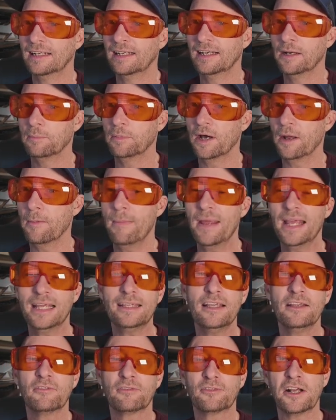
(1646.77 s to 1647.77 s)
But
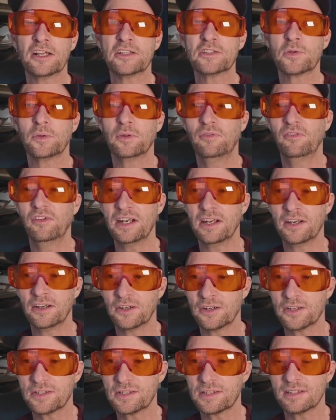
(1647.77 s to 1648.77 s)
making friends with
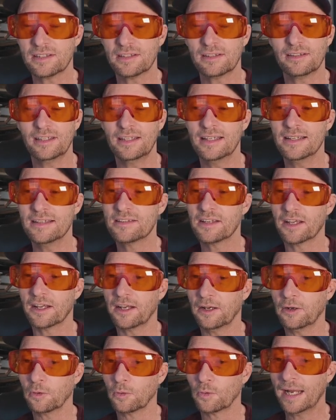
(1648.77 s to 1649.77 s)
vendors is a
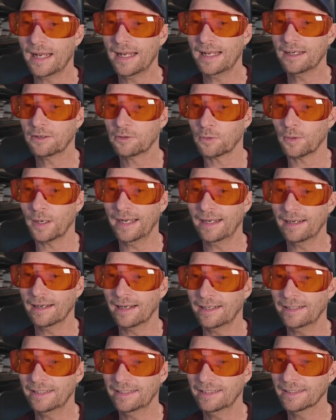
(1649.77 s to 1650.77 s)
great, great
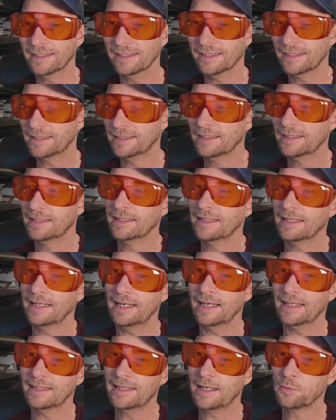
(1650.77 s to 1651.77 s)
idea,
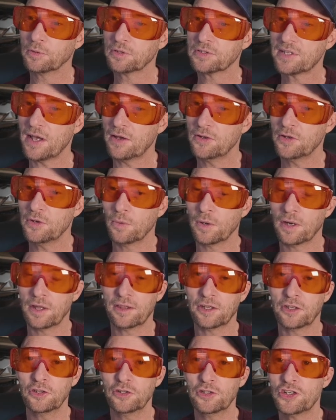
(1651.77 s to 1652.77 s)
and they will tell you where
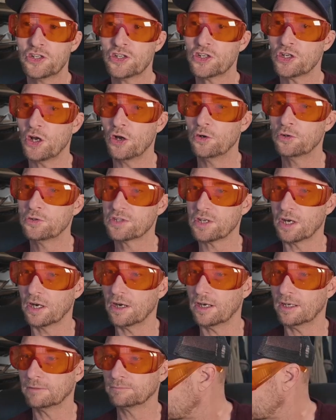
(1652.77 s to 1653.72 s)
the good shows are.